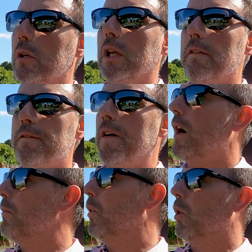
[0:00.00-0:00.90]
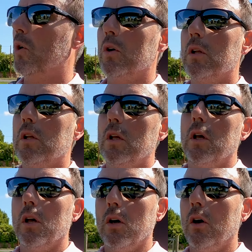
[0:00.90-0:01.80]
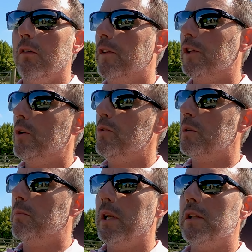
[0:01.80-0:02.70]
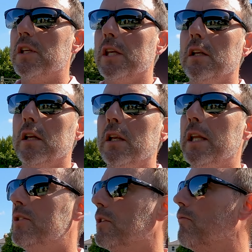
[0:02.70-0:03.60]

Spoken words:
get far more of the usability and into the